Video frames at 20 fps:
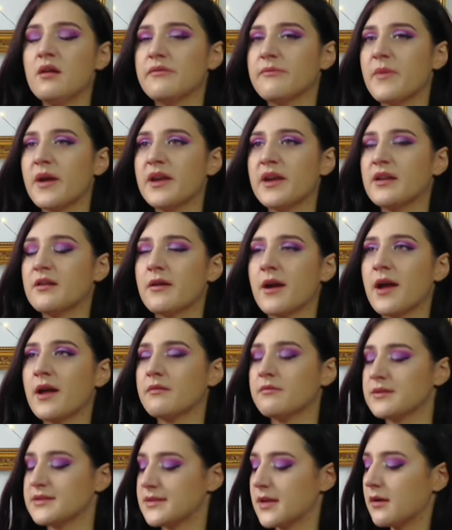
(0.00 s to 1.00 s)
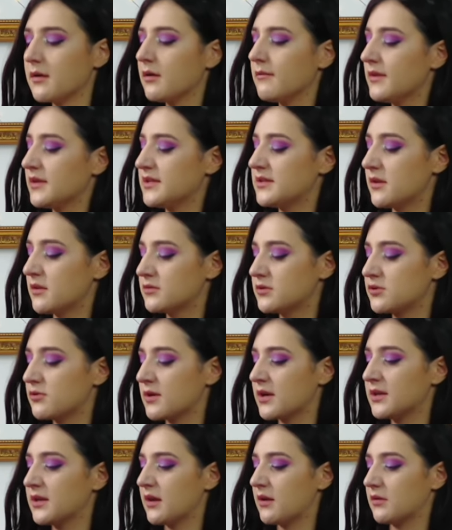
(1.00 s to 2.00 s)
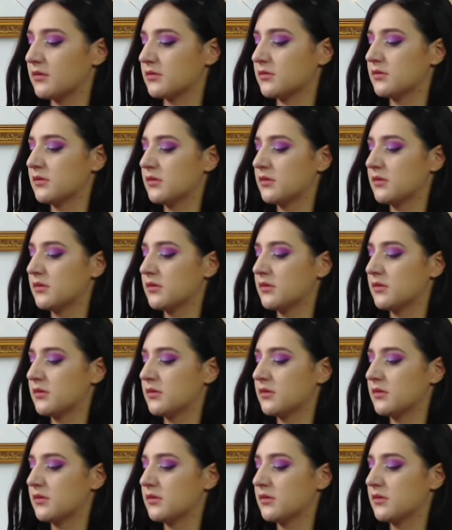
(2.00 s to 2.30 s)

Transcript: Of Miller Harris, how come I didn't try that?